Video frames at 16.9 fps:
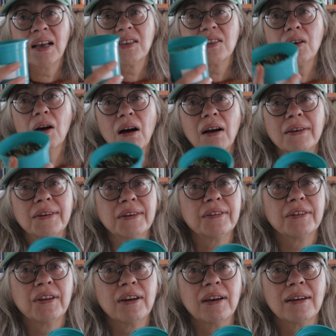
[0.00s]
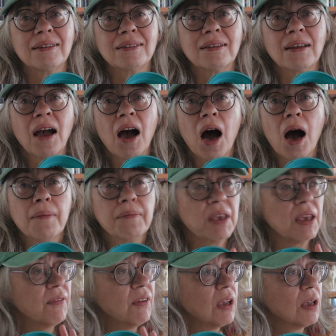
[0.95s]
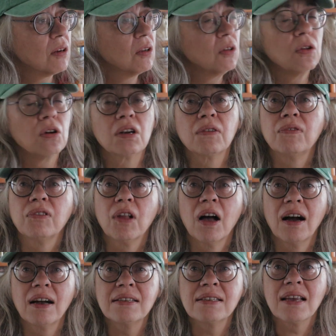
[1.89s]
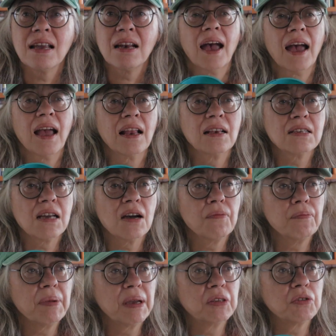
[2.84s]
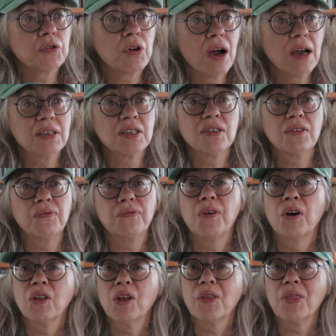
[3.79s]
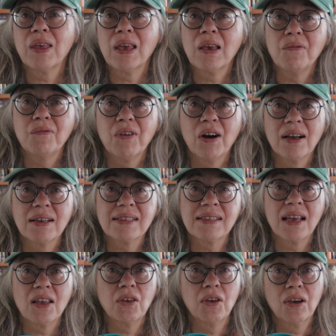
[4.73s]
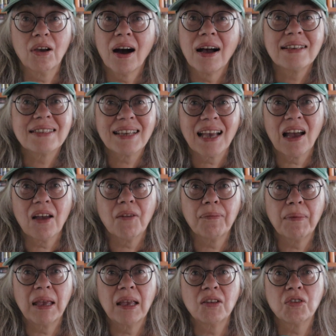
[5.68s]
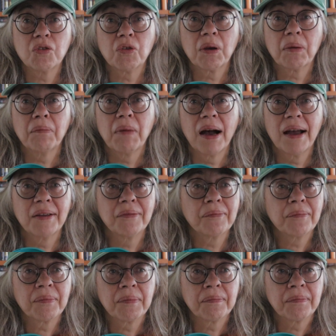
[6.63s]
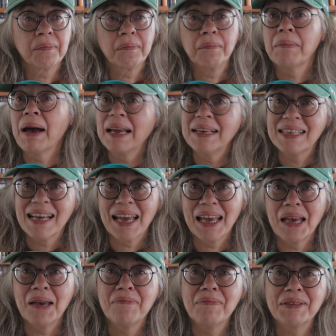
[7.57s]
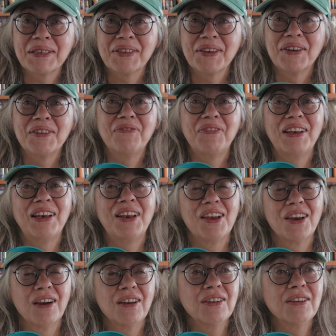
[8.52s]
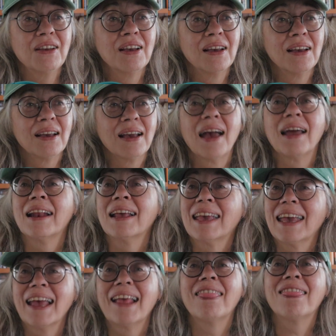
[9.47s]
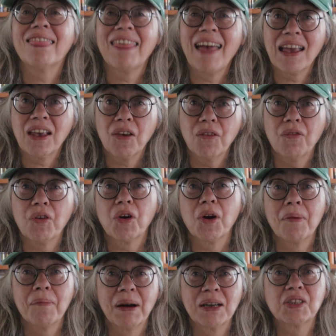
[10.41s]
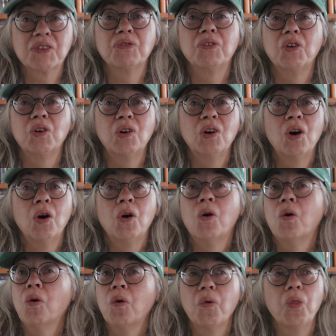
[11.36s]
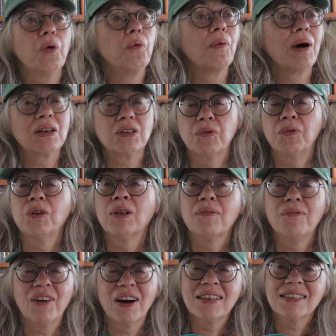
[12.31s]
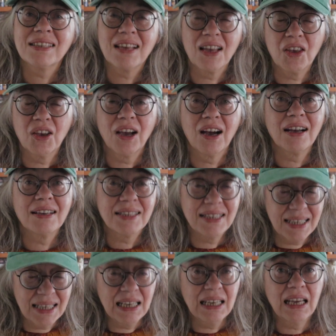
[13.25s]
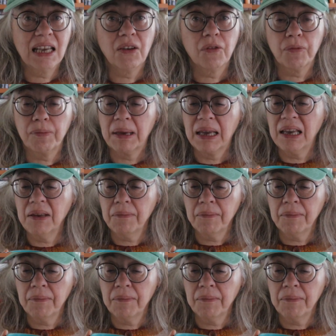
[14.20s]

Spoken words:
So I don't know. I'm giving it a lot of light, and I've been trying to follow the advice that you guys gave me during my May Day episode video. And again, thank you very much for all the wonderful advice that you guys did give me.